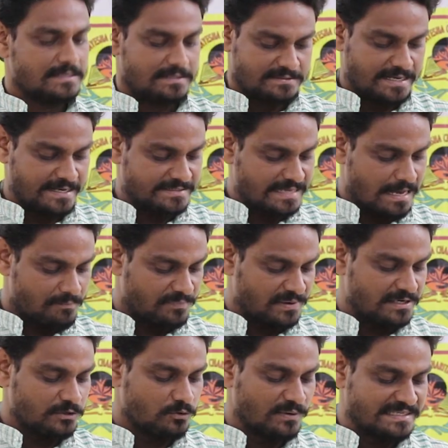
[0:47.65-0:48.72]
say
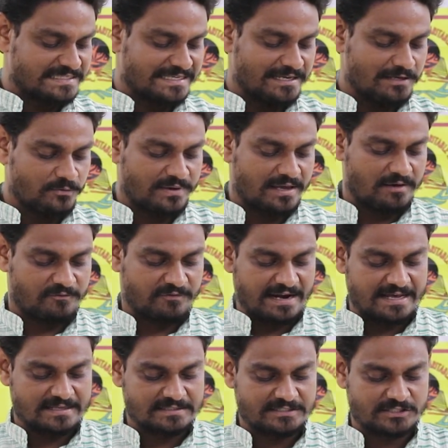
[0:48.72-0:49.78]
example USA, UK,
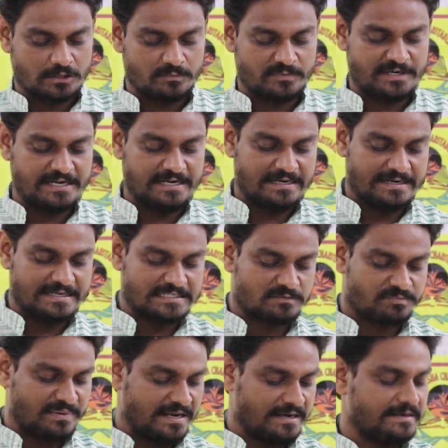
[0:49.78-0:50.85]
France, Germany, Italy,
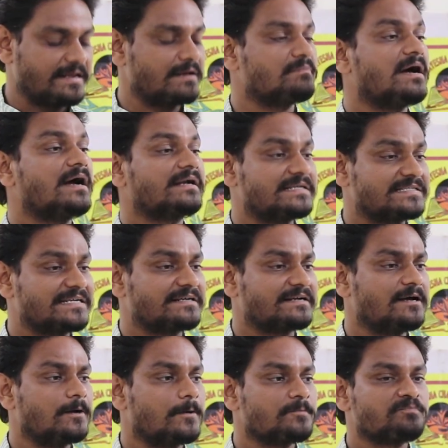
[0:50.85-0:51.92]
Spain, Denmark, etc.